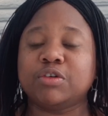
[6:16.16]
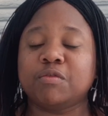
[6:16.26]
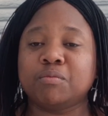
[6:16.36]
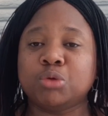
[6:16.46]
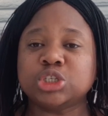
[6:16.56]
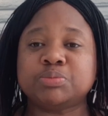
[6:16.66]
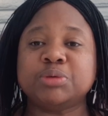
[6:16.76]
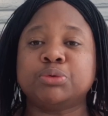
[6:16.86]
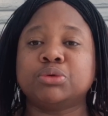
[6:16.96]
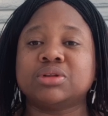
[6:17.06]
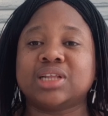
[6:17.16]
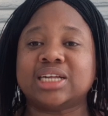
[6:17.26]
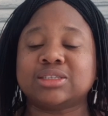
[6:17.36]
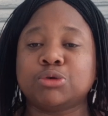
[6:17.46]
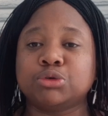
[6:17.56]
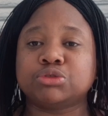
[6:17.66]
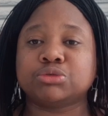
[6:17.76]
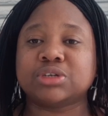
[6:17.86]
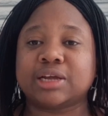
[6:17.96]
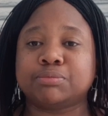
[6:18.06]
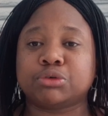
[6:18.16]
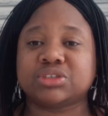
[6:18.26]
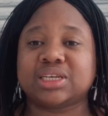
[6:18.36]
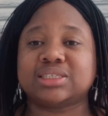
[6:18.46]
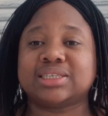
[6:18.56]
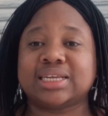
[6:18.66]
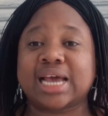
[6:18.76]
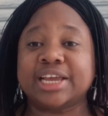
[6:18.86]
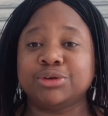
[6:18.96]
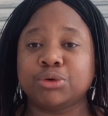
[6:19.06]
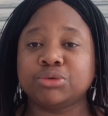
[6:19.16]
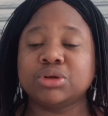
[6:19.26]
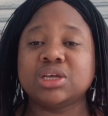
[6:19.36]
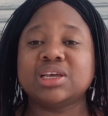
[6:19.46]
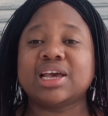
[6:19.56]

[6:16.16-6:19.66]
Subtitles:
most people that go through that process that I know